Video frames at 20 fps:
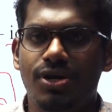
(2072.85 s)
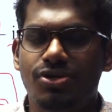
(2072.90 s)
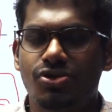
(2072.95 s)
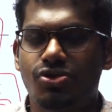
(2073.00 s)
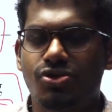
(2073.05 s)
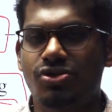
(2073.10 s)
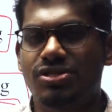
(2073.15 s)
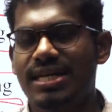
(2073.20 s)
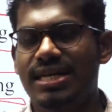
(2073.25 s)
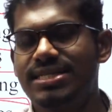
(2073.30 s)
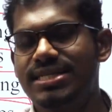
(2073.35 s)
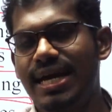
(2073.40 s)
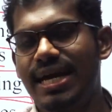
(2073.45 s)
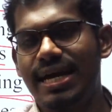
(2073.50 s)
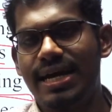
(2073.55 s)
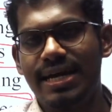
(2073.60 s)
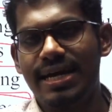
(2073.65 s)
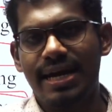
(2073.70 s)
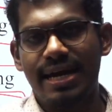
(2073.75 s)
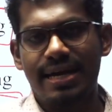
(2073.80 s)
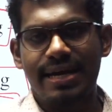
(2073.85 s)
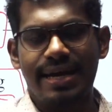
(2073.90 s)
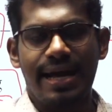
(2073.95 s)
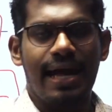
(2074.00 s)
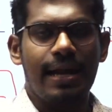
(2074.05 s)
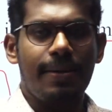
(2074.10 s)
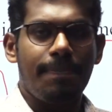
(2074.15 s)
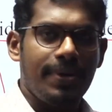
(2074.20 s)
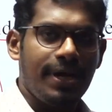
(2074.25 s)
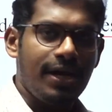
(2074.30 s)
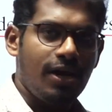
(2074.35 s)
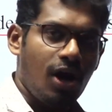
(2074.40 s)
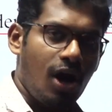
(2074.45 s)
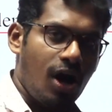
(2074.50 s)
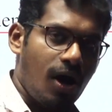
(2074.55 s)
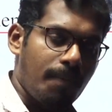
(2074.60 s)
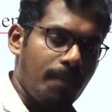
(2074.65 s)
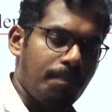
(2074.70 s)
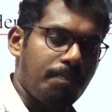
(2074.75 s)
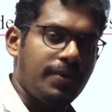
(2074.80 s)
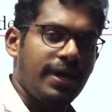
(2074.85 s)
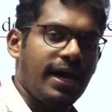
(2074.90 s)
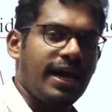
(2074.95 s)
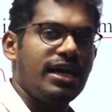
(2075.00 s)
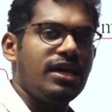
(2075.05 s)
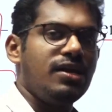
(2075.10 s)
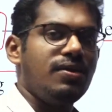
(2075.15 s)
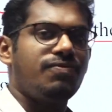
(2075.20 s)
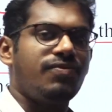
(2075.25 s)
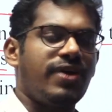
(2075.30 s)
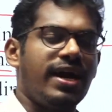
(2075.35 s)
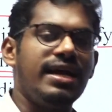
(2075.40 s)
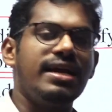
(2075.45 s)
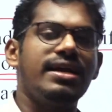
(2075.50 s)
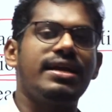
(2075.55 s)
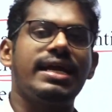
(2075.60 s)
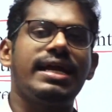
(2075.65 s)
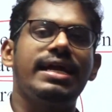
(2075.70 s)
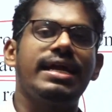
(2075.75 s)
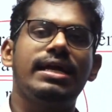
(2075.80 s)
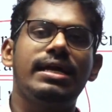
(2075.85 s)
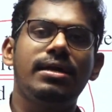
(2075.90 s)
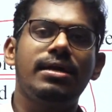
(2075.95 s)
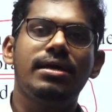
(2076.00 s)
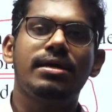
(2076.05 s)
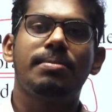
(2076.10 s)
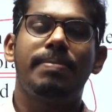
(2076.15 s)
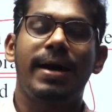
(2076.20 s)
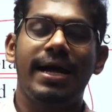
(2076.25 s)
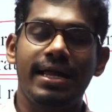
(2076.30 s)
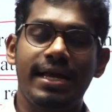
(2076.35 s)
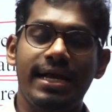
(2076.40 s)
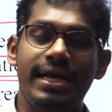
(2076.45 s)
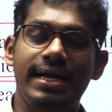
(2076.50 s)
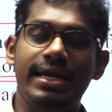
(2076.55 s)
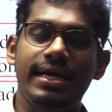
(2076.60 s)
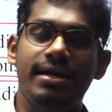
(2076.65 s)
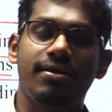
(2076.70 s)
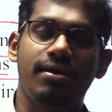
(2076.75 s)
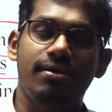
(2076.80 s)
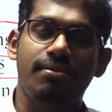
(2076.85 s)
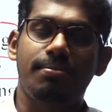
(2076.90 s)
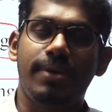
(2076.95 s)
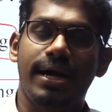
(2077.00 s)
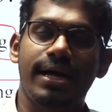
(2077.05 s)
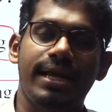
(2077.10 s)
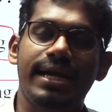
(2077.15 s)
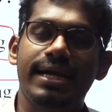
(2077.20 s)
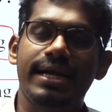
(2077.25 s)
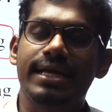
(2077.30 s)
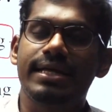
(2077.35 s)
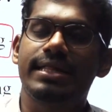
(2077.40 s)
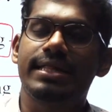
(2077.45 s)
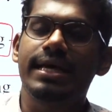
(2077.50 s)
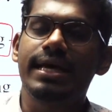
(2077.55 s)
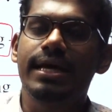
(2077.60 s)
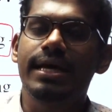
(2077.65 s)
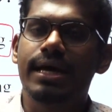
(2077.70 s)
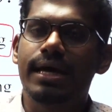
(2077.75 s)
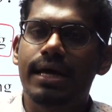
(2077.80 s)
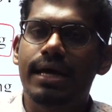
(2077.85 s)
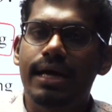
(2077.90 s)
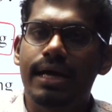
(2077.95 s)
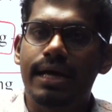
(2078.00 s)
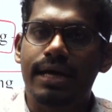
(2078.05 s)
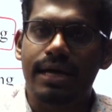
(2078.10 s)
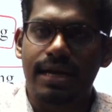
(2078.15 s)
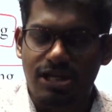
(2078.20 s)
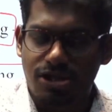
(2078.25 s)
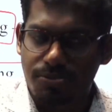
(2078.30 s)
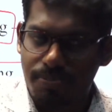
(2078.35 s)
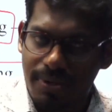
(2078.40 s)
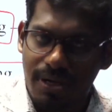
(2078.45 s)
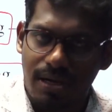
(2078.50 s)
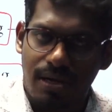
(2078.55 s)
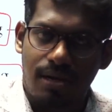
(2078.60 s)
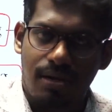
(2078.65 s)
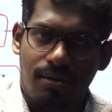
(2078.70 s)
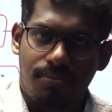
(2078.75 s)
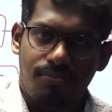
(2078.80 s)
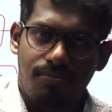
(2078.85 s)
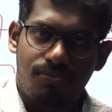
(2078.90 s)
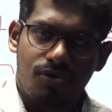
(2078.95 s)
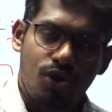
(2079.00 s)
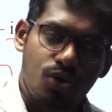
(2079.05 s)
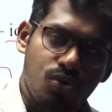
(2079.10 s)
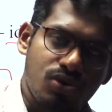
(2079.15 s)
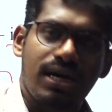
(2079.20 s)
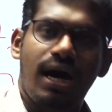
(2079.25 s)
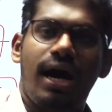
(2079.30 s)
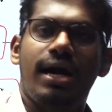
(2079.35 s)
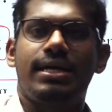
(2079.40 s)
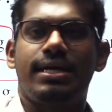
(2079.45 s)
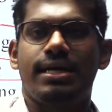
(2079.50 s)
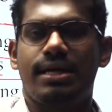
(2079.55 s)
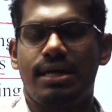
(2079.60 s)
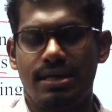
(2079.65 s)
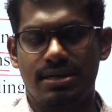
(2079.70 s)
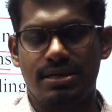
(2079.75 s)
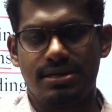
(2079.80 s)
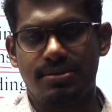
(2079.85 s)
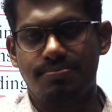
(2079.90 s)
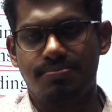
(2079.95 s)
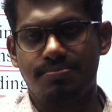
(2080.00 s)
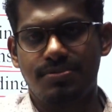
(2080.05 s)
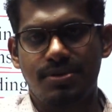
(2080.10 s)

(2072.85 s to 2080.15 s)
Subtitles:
So such idea can be obtained while reading by reading the English news articles.